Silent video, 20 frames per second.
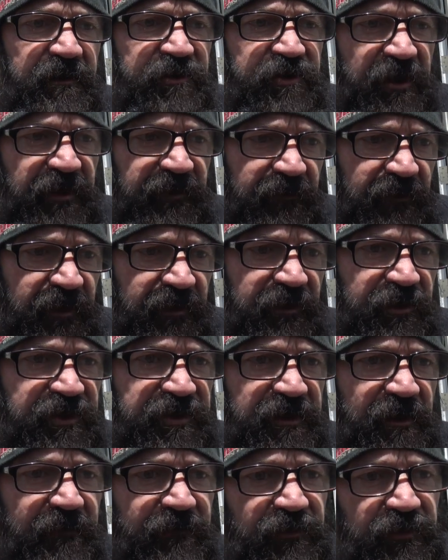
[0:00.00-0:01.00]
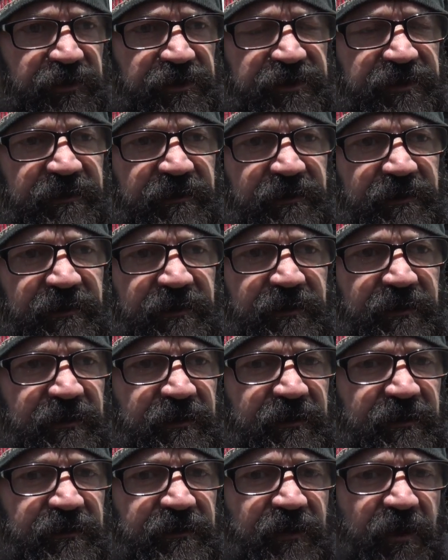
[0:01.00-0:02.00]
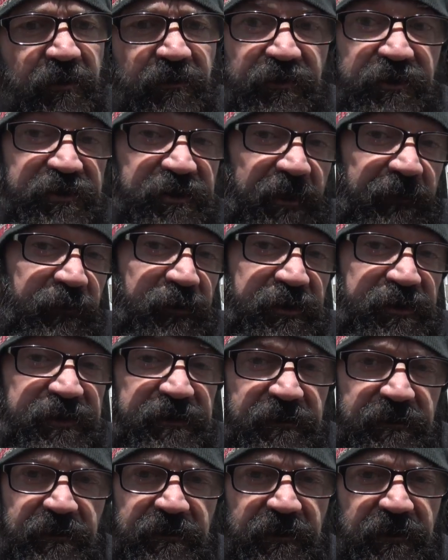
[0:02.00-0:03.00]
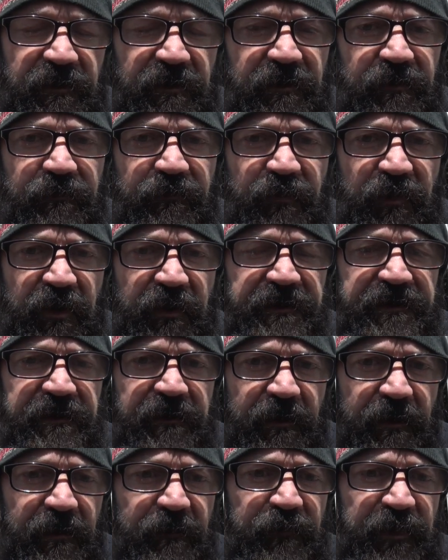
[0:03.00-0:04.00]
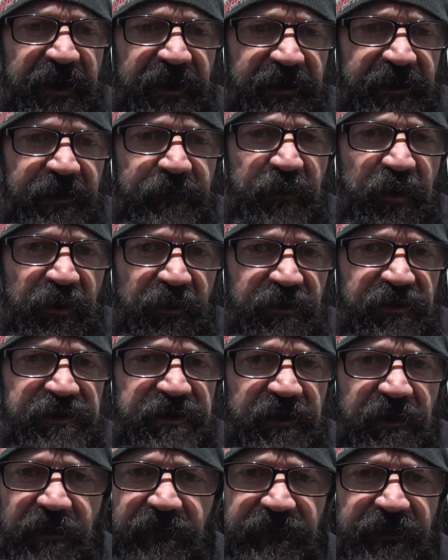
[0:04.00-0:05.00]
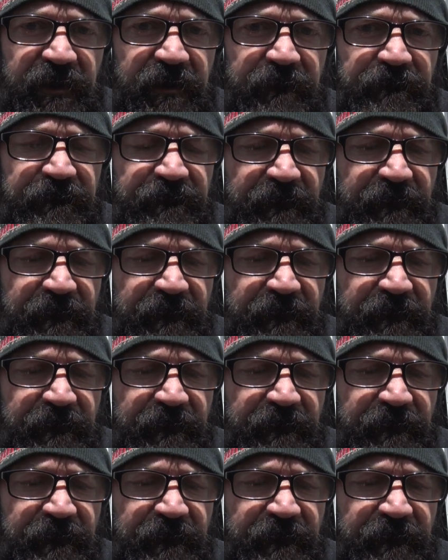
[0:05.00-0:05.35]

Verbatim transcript: generator shovels, cone shovels, you know, but uh, pan head motors, love them.